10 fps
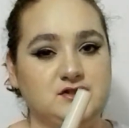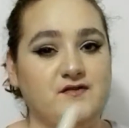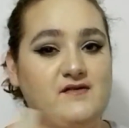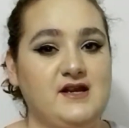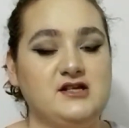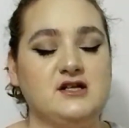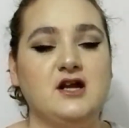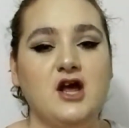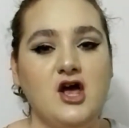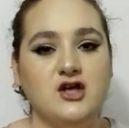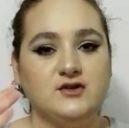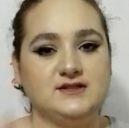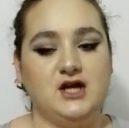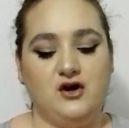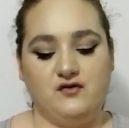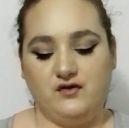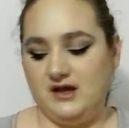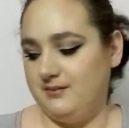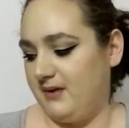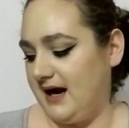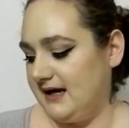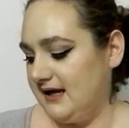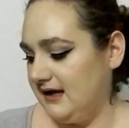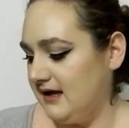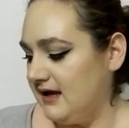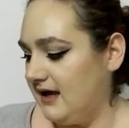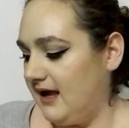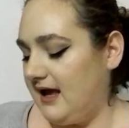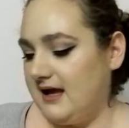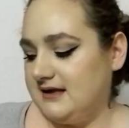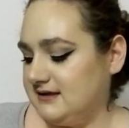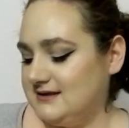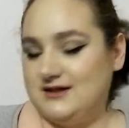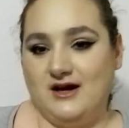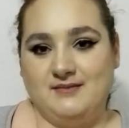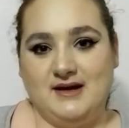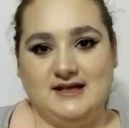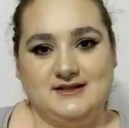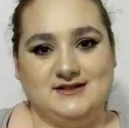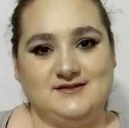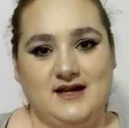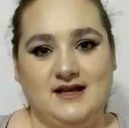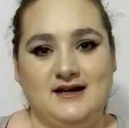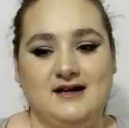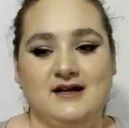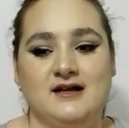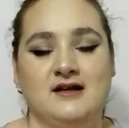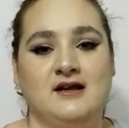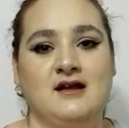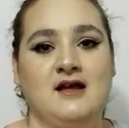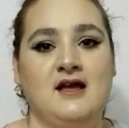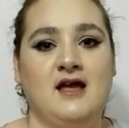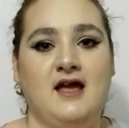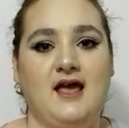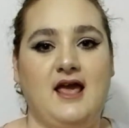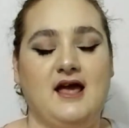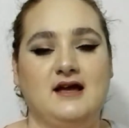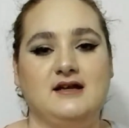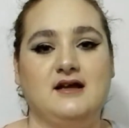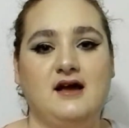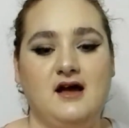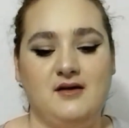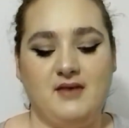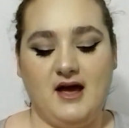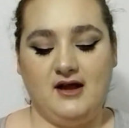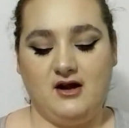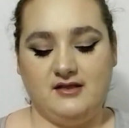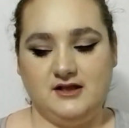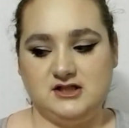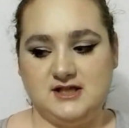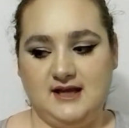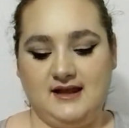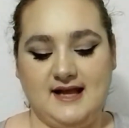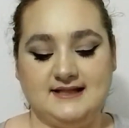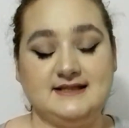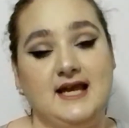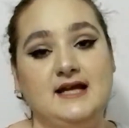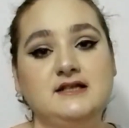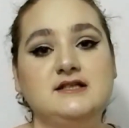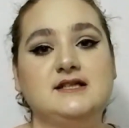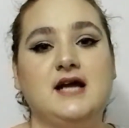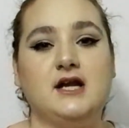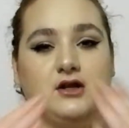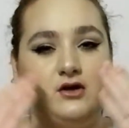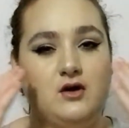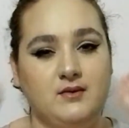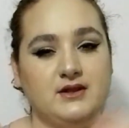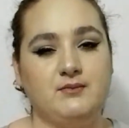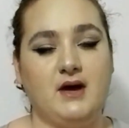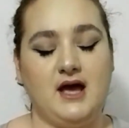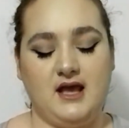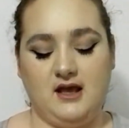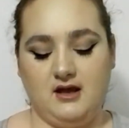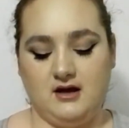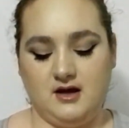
your foundation, so it's not overly brightening. And sorry, my niece is right here. And I got the shade Light Sand to kind of go with my